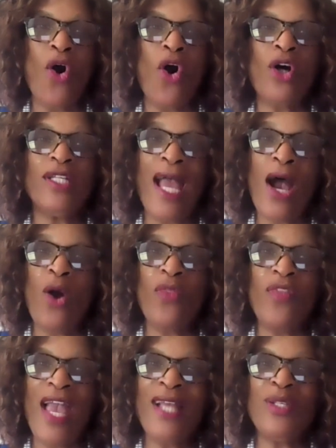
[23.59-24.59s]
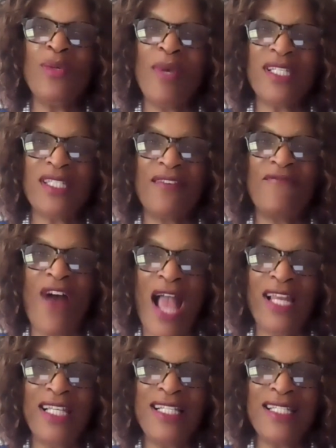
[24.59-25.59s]
on Health and Domestic
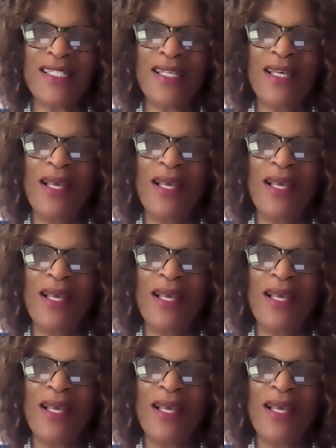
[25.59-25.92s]
Violence,